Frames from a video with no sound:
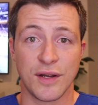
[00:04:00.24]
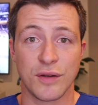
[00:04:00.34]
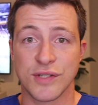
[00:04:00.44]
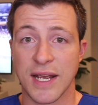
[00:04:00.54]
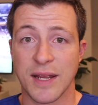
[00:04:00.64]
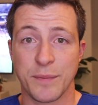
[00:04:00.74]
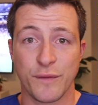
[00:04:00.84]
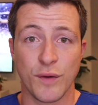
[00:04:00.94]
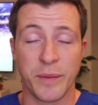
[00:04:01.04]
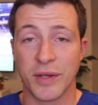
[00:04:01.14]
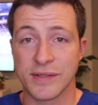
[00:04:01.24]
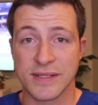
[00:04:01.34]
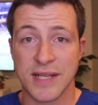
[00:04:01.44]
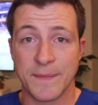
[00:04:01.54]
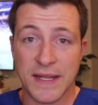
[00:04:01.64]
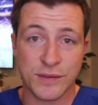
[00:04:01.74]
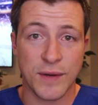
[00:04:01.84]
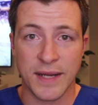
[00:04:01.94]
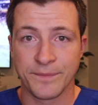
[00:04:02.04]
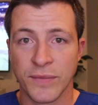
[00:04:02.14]
can go check it before anybody else is up. That's
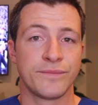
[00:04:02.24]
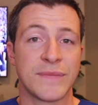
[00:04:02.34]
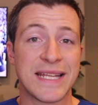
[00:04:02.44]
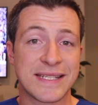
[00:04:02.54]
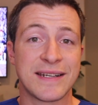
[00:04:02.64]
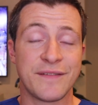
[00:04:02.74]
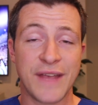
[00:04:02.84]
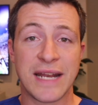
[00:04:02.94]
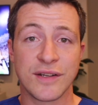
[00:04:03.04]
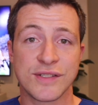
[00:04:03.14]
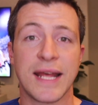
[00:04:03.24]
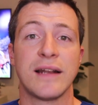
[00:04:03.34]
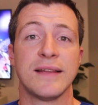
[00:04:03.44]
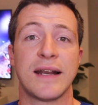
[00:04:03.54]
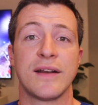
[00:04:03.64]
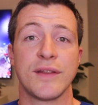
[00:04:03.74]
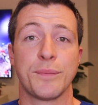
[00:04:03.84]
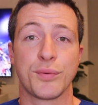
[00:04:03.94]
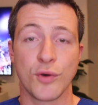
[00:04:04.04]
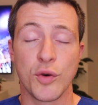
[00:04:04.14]
great. That's an advantage that a lot of the
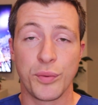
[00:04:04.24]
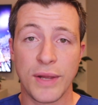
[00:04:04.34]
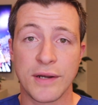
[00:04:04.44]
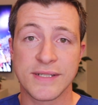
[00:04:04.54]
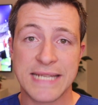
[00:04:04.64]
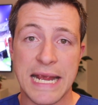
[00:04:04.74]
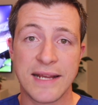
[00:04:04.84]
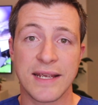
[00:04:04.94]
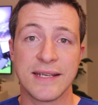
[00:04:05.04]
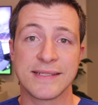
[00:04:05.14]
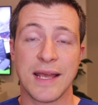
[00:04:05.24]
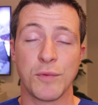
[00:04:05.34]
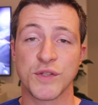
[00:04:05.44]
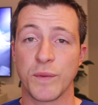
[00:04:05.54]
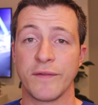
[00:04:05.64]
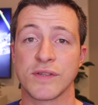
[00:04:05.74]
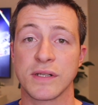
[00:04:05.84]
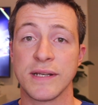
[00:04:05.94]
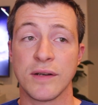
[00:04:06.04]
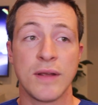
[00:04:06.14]
pro players take, is that once waivers
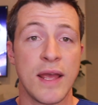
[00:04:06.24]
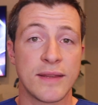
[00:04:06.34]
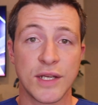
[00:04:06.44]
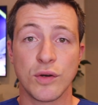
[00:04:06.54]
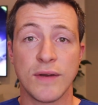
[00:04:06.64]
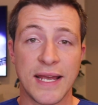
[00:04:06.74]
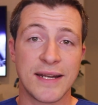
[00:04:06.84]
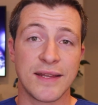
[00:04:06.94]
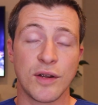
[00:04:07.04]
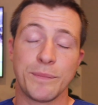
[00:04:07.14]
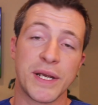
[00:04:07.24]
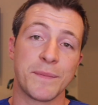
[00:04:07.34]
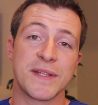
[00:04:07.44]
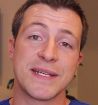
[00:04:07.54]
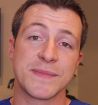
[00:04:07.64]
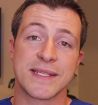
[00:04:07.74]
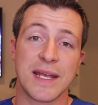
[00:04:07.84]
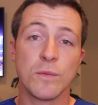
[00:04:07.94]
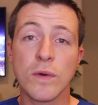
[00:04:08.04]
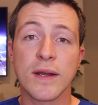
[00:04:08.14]
clear, they go ahead in there and pick up the teams that
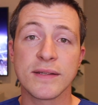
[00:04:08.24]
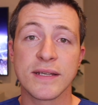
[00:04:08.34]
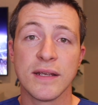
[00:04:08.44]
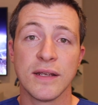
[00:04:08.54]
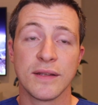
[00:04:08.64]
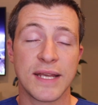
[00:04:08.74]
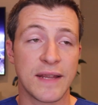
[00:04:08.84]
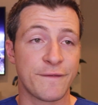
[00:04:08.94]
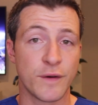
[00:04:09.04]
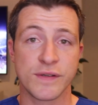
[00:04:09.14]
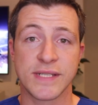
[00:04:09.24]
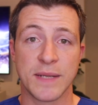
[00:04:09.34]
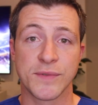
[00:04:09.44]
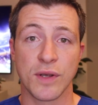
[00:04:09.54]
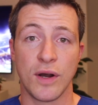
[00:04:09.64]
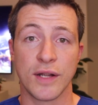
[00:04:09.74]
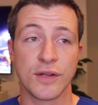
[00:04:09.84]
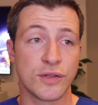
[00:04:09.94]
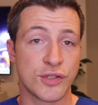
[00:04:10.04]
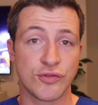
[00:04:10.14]
they want. They get first dibs
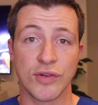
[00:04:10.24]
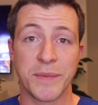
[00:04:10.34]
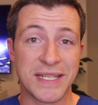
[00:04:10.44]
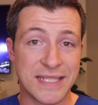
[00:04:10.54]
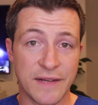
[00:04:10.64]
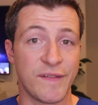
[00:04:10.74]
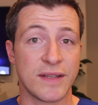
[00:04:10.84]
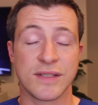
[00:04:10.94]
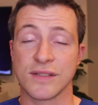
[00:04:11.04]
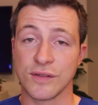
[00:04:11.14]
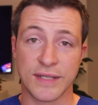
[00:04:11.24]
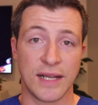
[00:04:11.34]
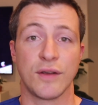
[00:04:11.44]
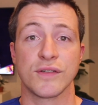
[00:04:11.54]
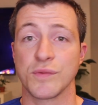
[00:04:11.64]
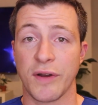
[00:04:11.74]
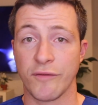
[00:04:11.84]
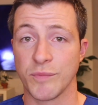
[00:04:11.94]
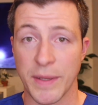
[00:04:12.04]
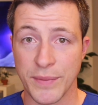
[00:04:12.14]
on streaming defenses or kickers or
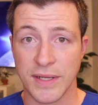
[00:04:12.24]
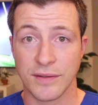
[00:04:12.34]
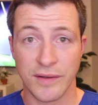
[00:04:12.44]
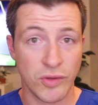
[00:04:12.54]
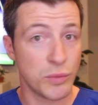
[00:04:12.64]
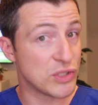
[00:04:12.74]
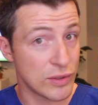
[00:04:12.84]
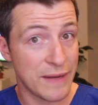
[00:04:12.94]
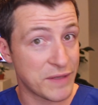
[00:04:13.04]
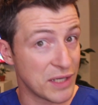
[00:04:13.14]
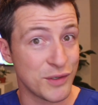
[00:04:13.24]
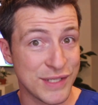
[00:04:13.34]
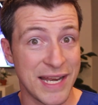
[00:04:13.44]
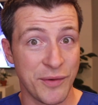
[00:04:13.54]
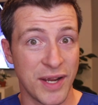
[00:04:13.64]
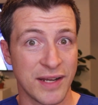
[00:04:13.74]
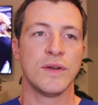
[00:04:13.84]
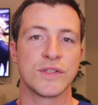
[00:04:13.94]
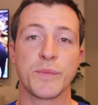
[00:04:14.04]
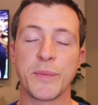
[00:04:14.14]
whatever it might be, even though we shouldn't have kickers anyway.
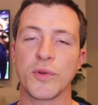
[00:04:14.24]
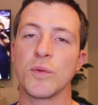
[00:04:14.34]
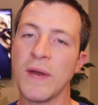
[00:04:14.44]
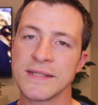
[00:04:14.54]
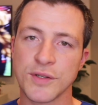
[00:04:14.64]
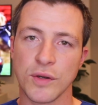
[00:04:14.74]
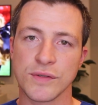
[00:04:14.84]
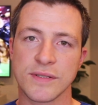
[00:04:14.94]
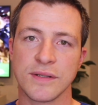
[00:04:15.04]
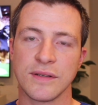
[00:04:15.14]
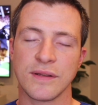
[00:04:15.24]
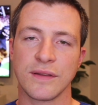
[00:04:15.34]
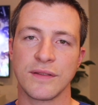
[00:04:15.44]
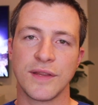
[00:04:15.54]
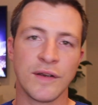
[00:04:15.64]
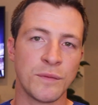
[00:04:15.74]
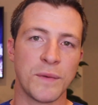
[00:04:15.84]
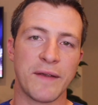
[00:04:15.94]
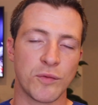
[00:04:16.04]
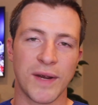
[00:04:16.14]
So people on the West Coast, their
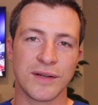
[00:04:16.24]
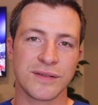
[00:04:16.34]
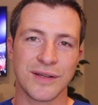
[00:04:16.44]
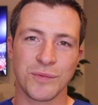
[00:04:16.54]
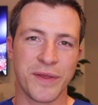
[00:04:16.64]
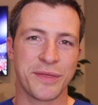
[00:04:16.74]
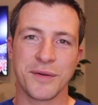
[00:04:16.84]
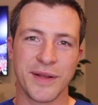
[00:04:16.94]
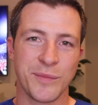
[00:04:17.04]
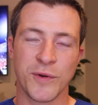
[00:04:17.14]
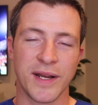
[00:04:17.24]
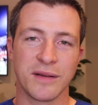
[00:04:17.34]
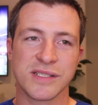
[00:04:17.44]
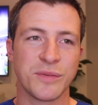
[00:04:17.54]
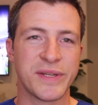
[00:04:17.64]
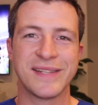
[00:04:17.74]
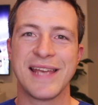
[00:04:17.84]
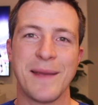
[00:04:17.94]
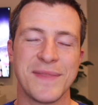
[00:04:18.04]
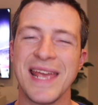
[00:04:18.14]
waiver wires clear at 1:30 in the morning. So by the
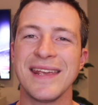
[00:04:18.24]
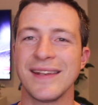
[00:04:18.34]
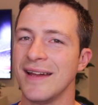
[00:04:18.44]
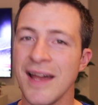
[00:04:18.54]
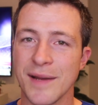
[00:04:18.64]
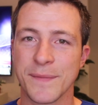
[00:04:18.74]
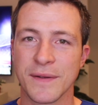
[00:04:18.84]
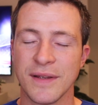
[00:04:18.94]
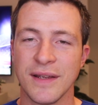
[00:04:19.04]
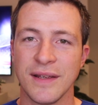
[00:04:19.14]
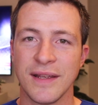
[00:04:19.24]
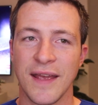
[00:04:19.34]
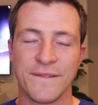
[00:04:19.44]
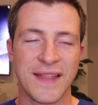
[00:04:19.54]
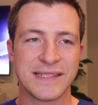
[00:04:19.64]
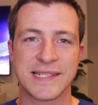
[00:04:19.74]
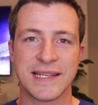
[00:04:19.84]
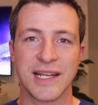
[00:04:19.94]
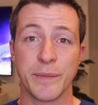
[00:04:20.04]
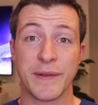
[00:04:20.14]
time they get up, if let's say
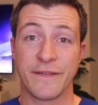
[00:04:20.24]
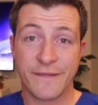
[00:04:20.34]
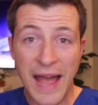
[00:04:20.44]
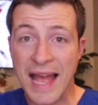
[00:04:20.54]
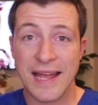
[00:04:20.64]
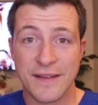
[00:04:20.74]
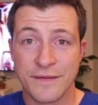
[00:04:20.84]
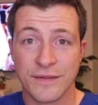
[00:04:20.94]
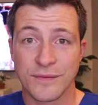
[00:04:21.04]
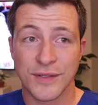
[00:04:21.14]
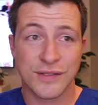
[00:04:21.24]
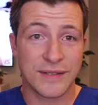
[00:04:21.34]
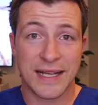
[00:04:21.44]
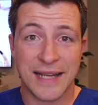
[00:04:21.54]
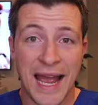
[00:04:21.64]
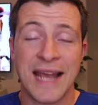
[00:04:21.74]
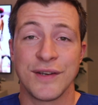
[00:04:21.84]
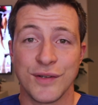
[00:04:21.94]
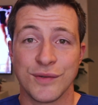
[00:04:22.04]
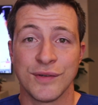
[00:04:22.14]
they get up at 5, which like I
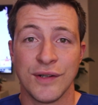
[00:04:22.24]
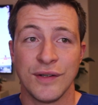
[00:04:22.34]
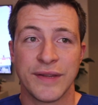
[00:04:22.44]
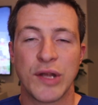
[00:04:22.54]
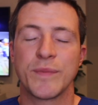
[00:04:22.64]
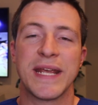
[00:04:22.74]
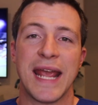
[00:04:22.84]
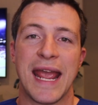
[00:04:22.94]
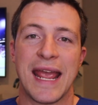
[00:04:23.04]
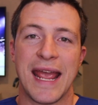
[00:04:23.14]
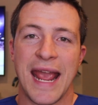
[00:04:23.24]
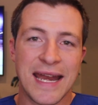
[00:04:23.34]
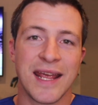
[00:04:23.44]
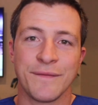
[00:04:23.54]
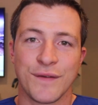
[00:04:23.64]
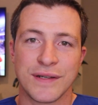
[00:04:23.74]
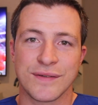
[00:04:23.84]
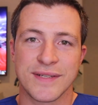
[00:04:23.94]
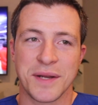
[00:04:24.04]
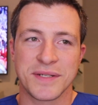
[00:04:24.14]
do, that would be 8 a.m. for
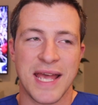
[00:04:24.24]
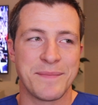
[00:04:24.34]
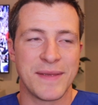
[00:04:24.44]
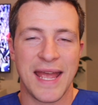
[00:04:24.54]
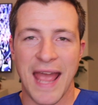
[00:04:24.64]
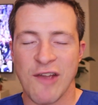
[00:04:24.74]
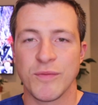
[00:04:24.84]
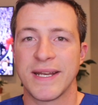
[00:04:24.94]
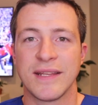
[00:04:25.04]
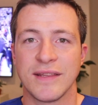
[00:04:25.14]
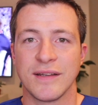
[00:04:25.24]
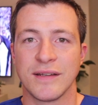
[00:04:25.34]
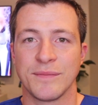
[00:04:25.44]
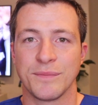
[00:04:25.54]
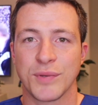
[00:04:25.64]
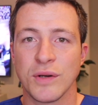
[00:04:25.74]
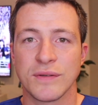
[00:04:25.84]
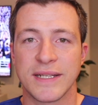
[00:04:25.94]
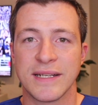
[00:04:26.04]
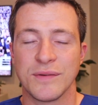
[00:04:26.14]
Eastern Standard Time. Everybody in the Pro
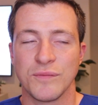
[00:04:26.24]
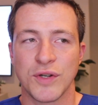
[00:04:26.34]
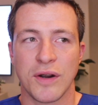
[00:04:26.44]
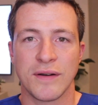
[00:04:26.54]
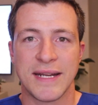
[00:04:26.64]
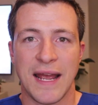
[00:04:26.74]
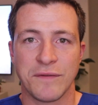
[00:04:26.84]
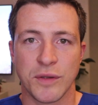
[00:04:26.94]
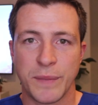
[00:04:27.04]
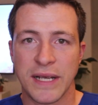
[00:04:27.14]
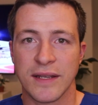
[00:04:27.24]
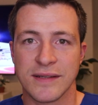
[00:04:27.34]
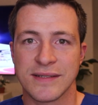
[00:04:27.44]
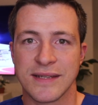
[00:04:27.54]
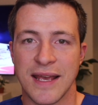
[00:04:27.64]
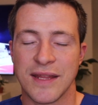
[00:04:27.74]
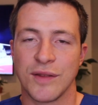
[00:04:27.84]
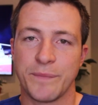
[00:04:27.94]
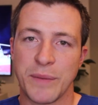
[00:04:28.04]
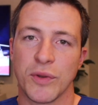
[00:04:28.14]
League would already have their pickings, and
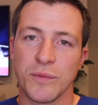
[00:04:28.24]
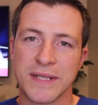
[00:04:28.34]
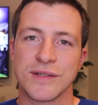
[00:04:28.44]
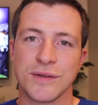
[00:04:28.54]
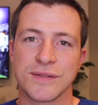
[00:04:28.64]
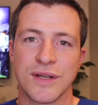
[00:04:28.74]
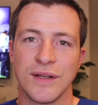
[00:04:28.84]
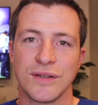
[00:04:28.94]
then the people on the West Coast